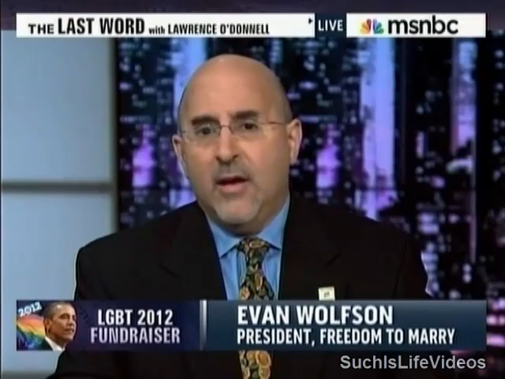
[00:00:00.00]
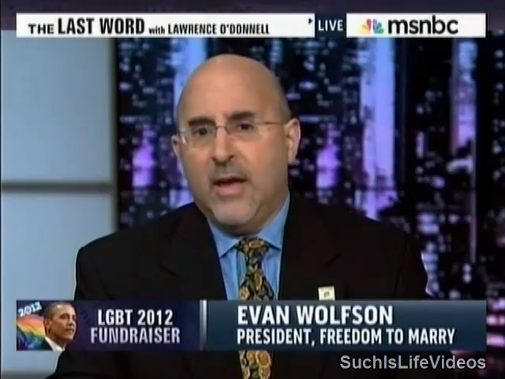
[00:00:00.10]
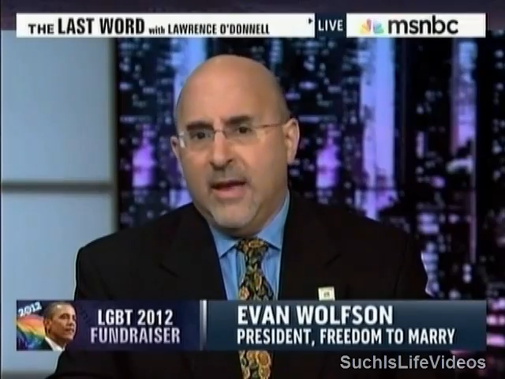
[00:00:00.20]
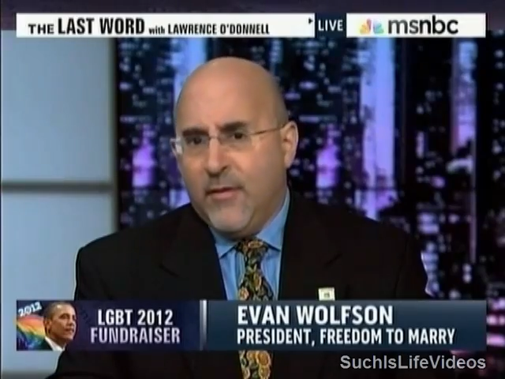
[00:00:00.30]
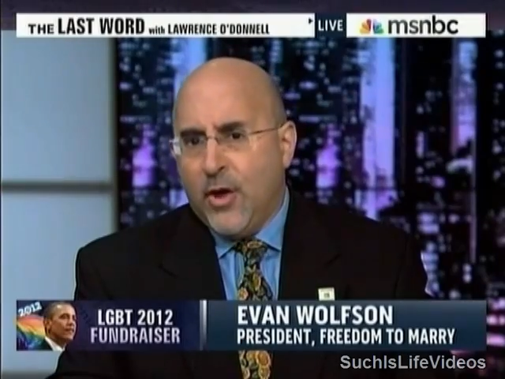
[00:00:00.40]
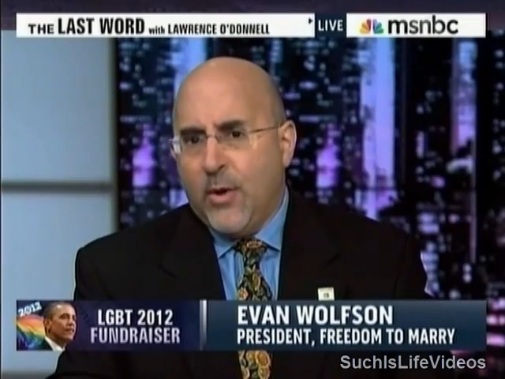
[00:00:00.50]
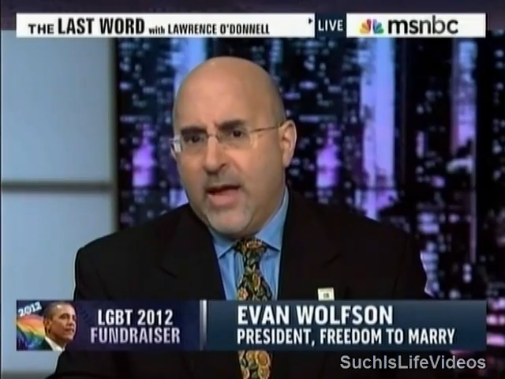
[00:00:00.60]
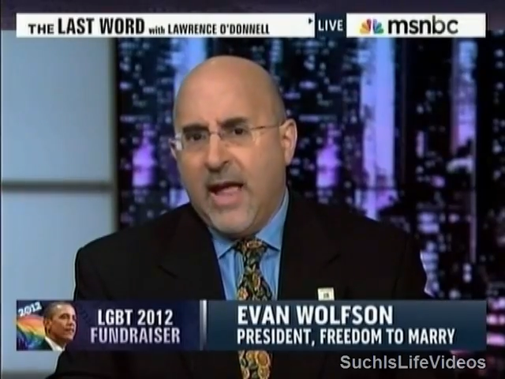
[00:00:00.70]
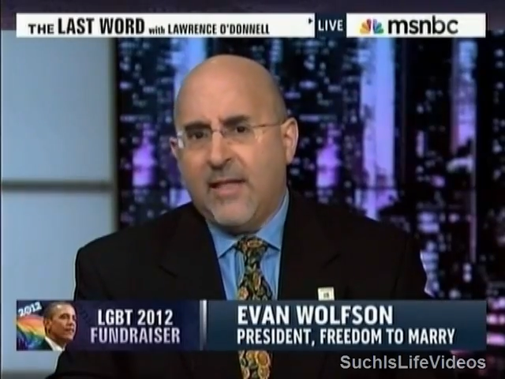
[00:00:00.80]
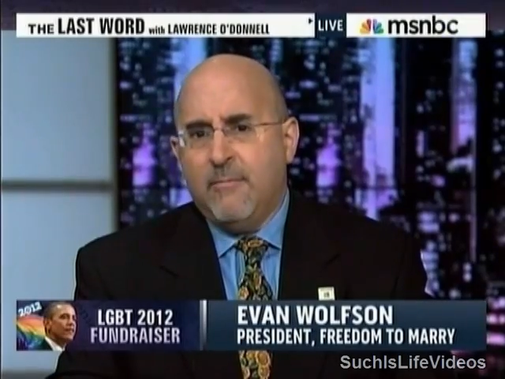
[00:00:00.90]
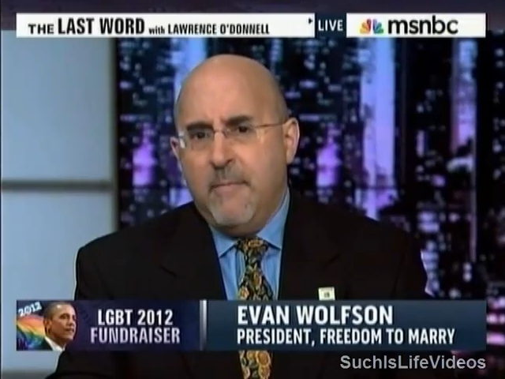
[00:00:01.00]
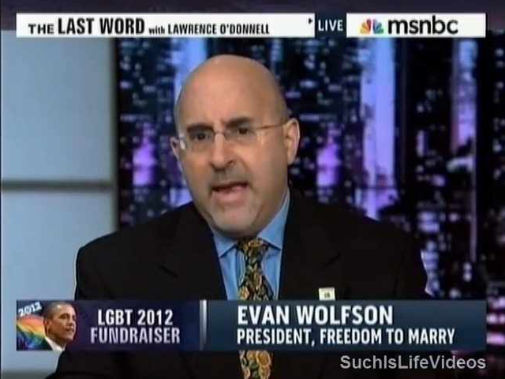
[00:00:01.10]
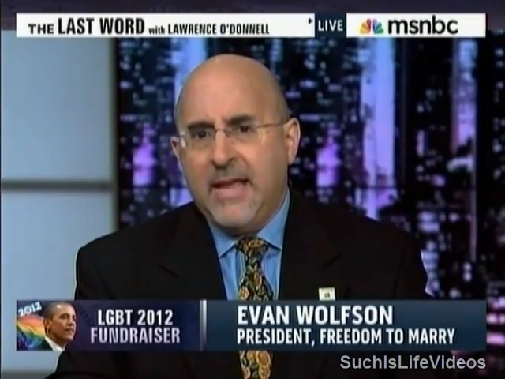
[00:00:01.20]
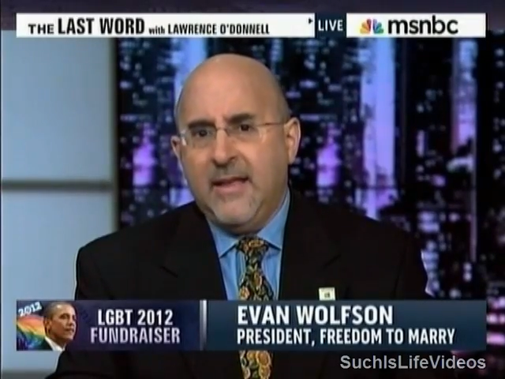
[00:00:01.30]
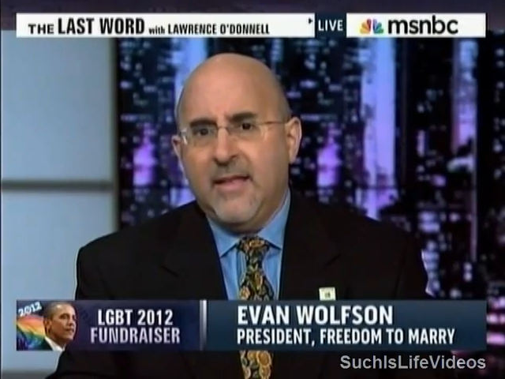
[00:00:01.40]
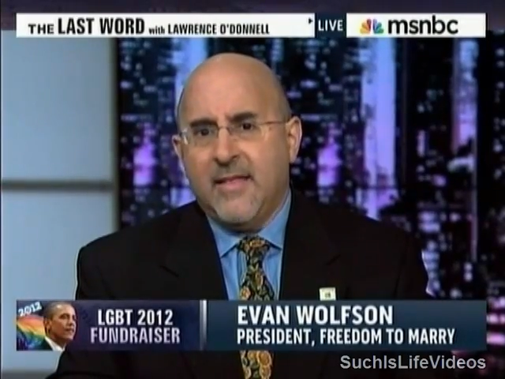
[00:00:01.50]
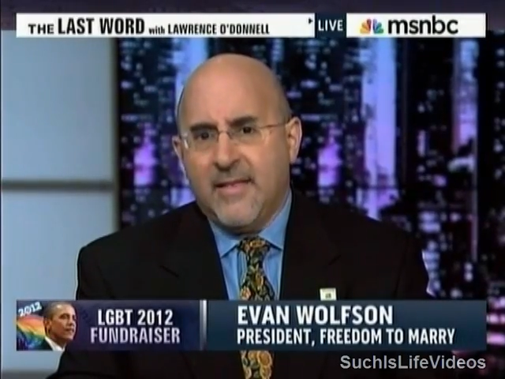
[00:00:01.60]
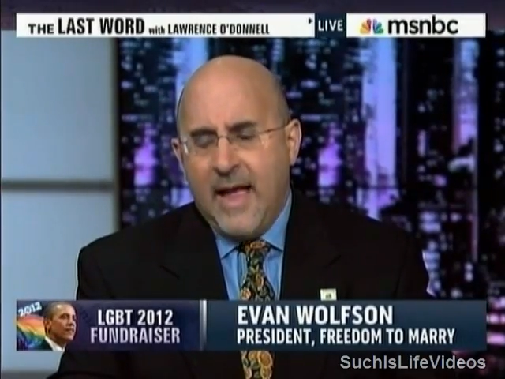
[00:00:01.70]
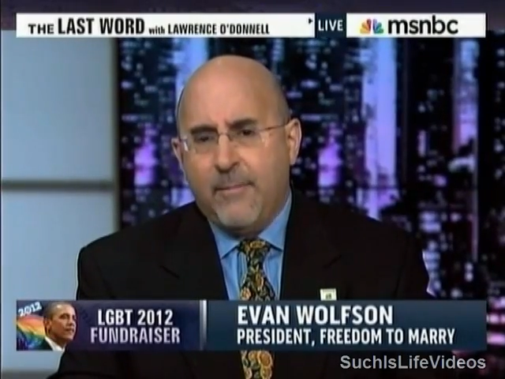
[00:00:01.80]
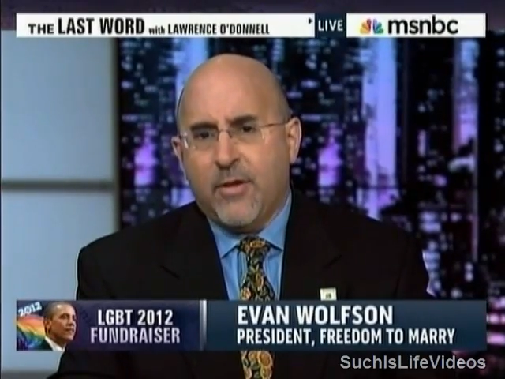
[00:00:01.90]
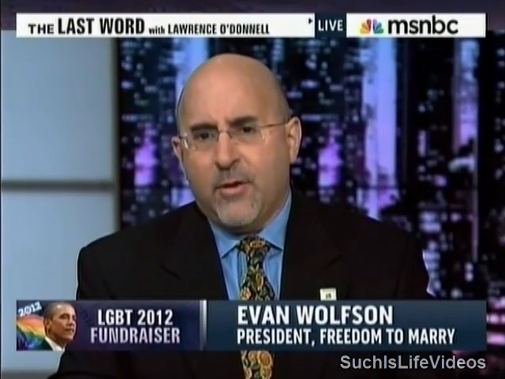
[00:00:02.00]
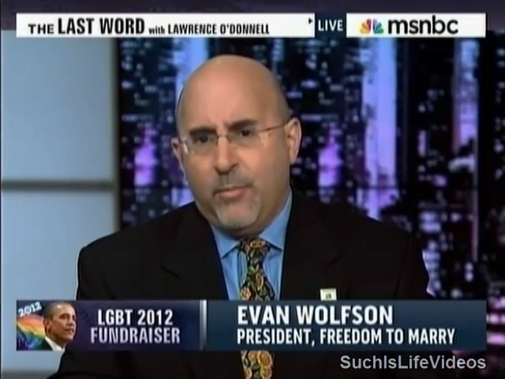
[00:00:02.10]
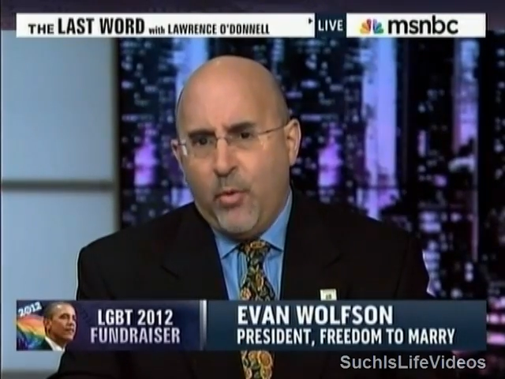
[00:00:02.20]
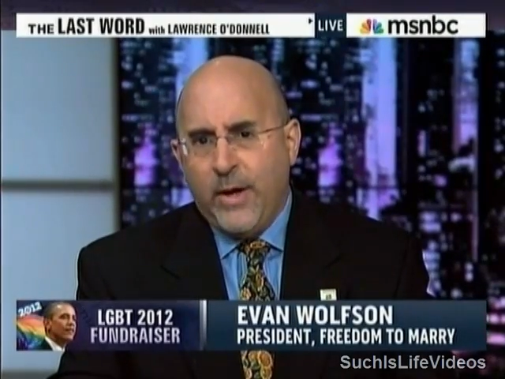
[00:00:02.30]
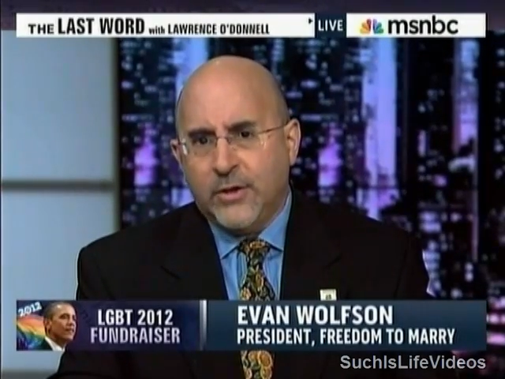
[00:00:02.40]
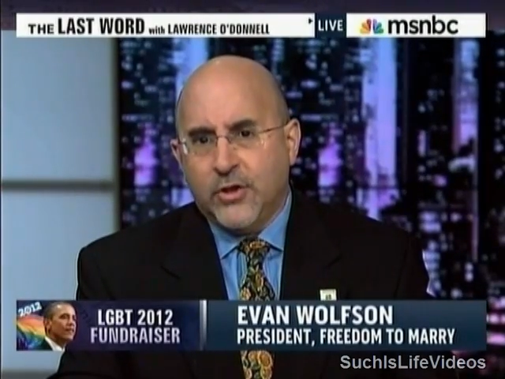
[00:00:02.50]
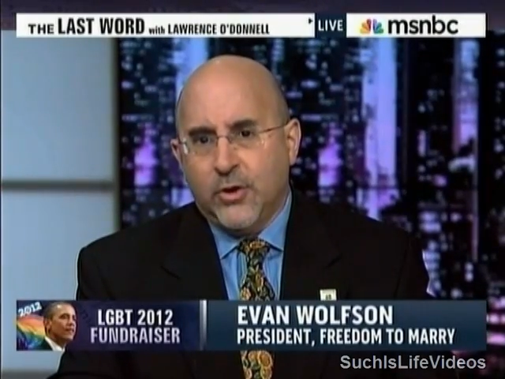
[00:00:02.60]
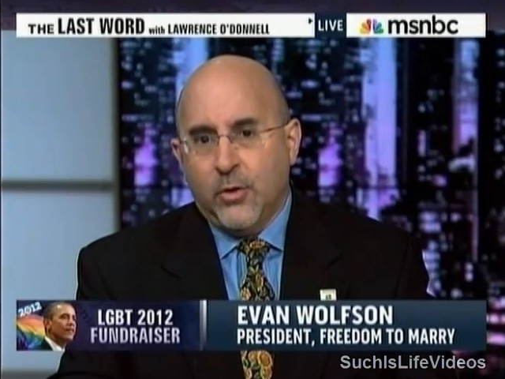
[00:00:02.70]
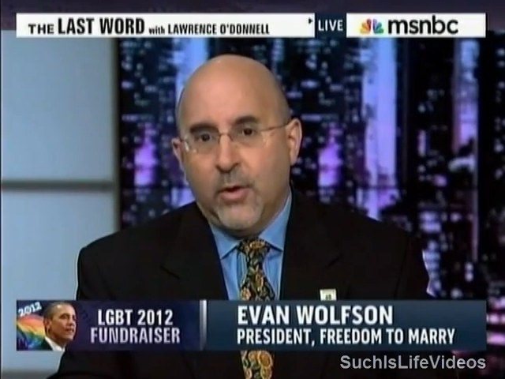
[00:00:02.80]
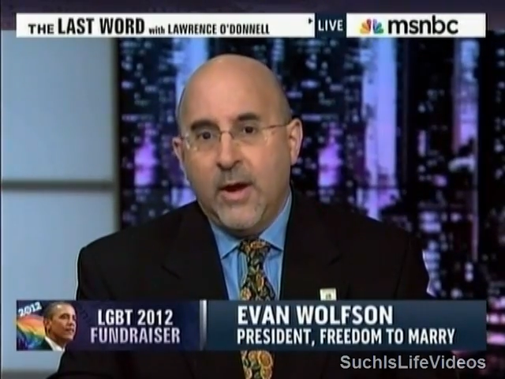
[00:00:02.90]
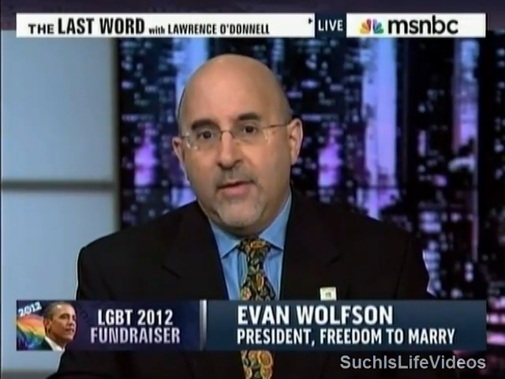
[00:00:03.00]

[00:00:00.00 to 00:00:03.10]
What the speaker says: even though he has many steps to point to